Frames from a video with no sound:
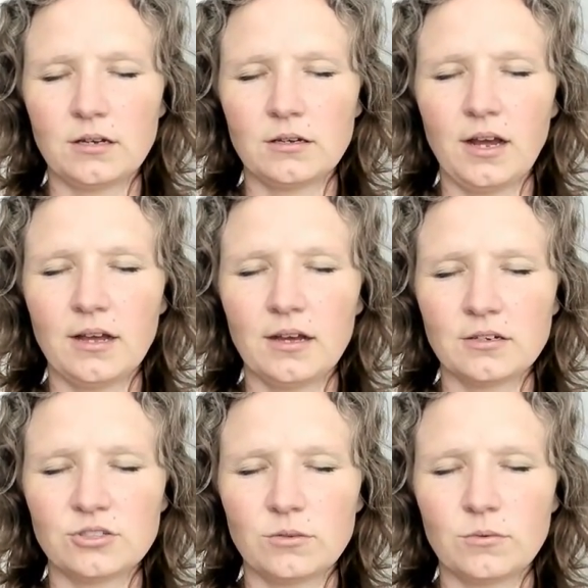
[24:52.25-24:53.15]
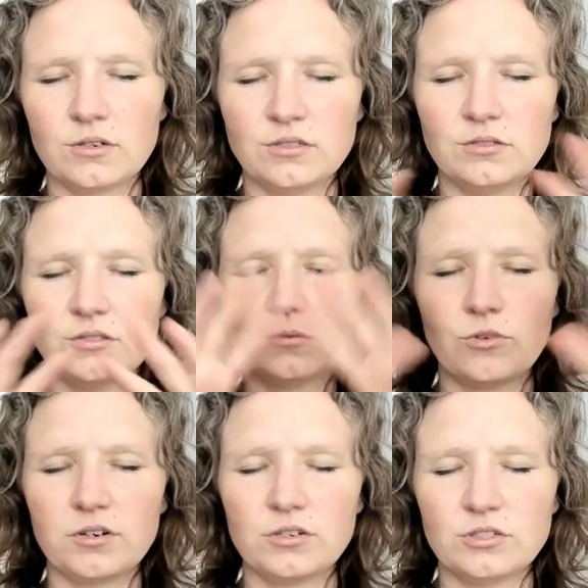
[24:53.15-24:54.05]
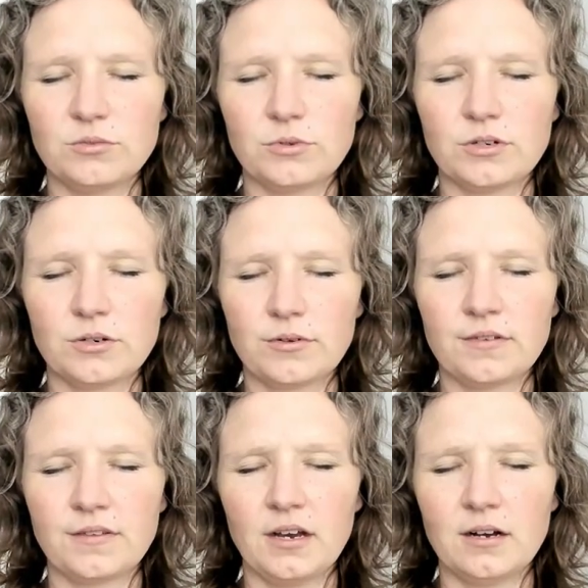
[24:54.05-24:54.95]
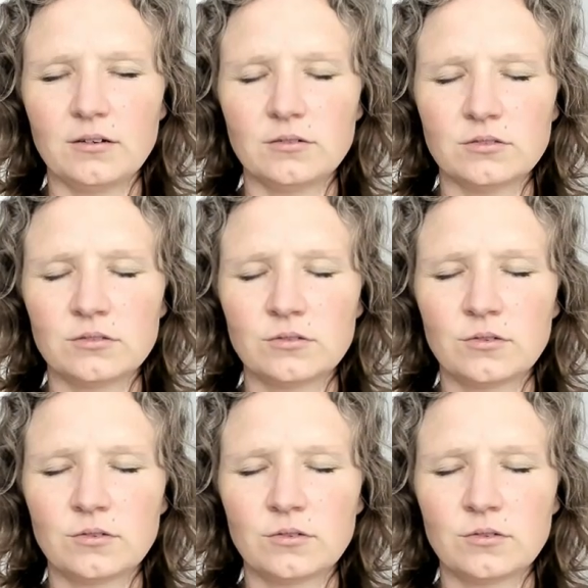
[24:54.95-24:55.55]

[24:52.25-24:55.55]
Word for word: I, I actually want to do some more energy work around the house.